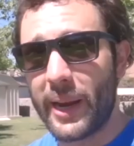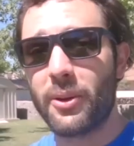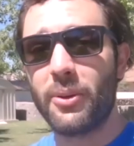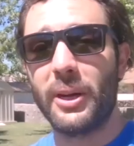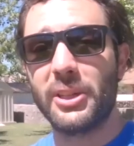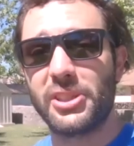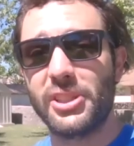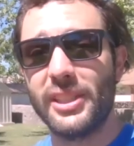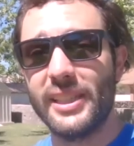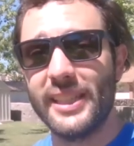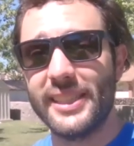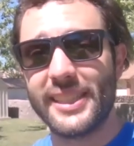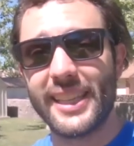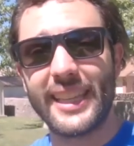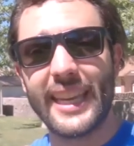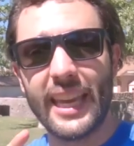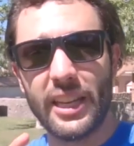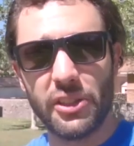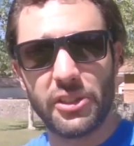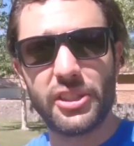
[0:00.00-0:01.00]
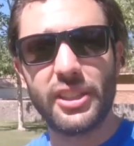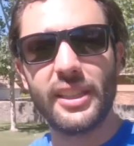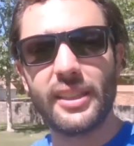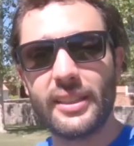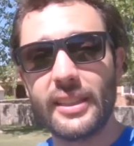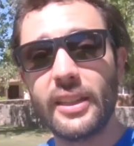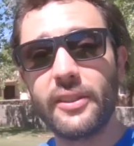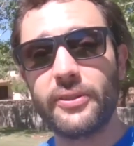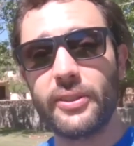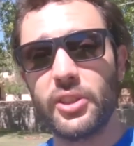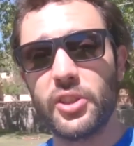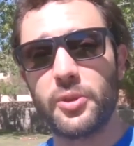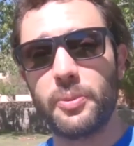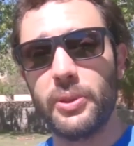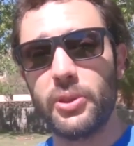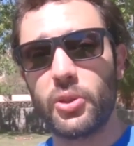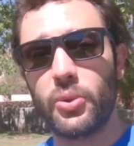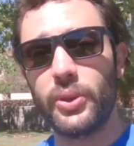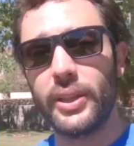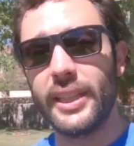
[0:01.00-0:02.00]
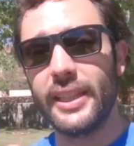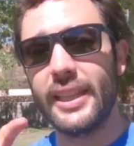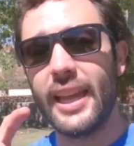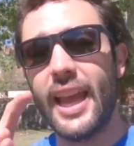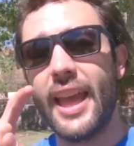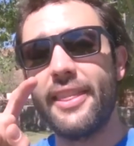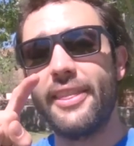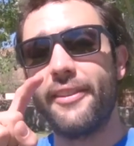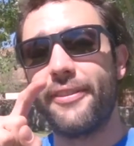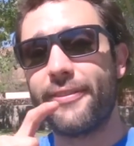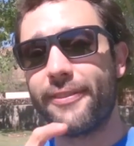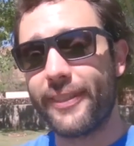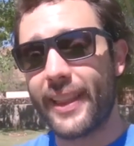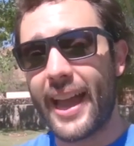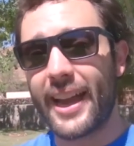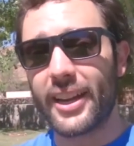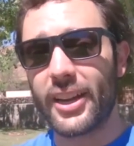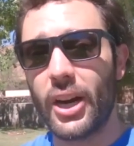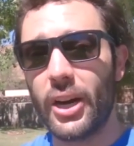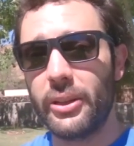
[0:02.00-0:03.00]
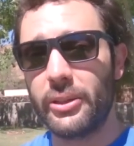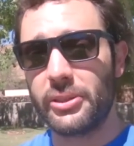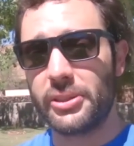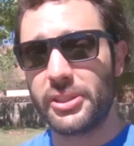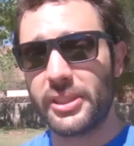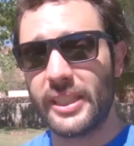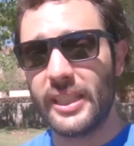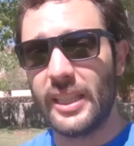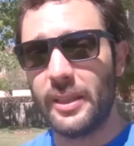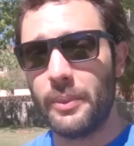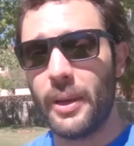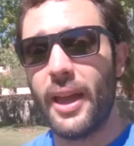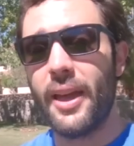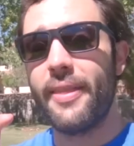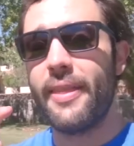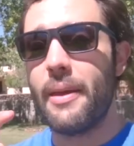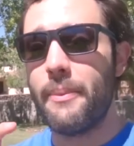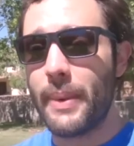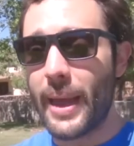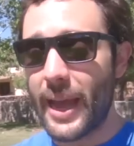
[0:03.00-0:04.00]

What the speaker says: question is, can you see a difference between the flat color scheme and